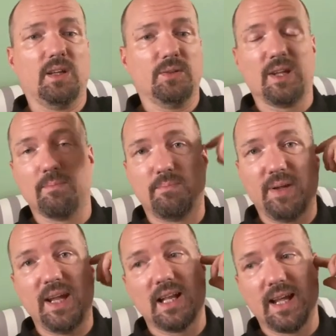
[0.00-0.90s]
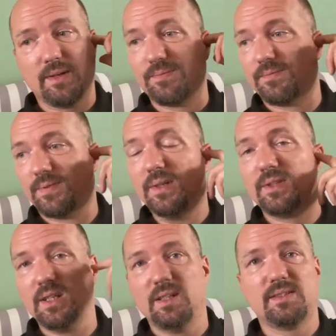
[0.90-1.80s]
you can pay like
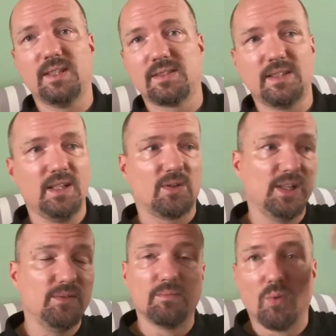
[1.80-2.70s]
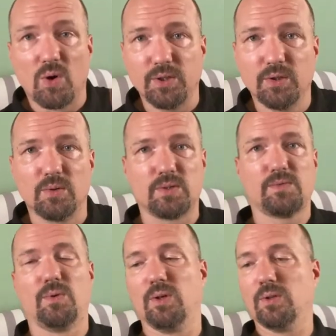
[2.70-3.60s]
50, 60 or even more euros
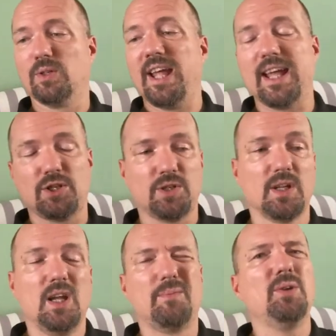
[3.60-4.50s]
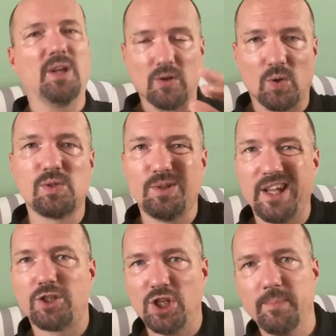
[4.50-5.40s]
for a good hatchet, but you can also
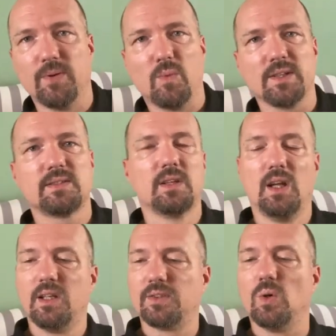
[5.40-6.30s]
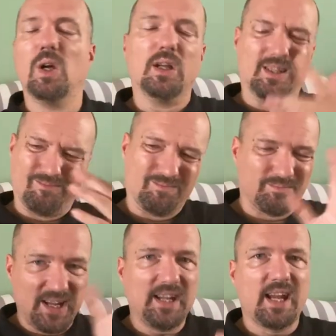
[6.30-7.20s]
get cheaper ones. So
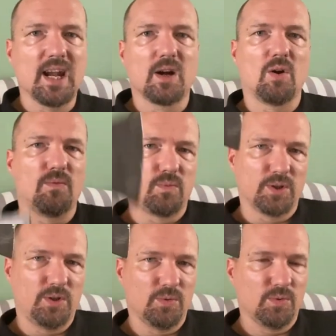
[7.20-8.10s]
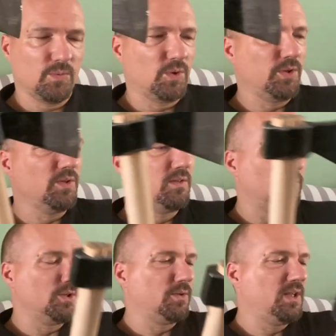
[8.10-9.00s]
take care of what you what you
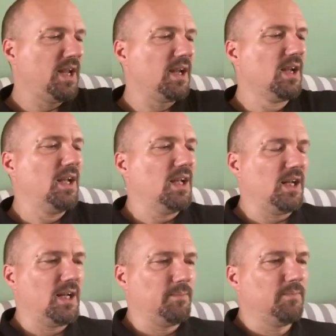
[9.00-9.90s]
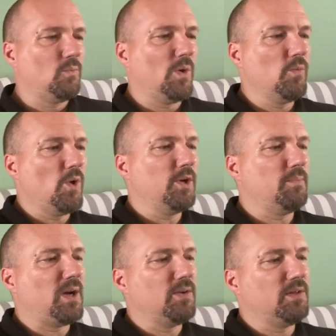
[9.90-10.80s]
what you take. Um, one word
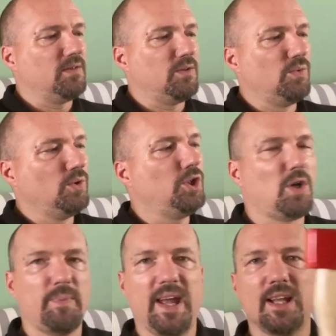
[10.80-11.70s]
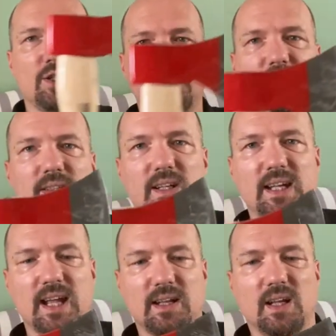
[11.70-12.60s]
about the tool shop hatchets
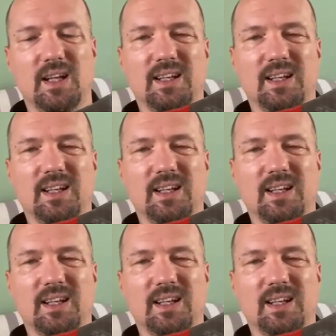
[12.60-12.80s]
again.